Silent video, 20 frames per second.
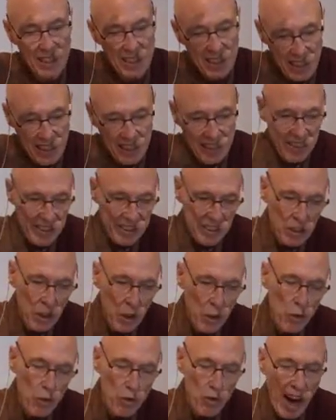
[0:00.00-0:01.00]
and there's
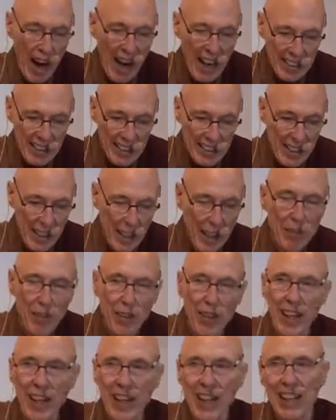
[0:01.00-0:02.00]
no grass
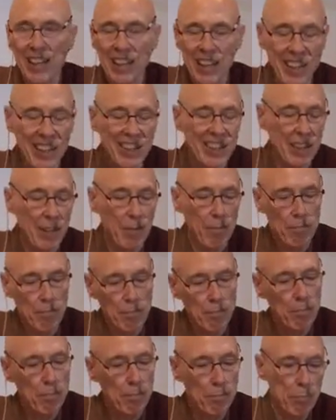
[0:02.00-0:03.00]
covering at least the
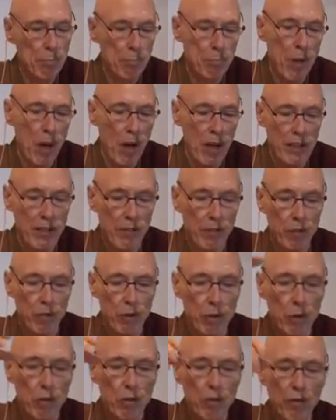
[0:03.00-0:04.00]
part of the
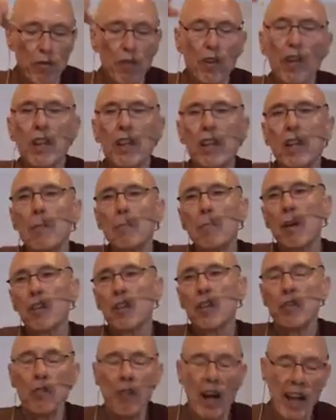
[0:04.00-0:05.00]
roof, but
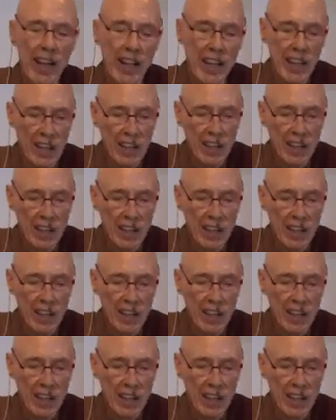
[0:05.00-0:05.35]
the rain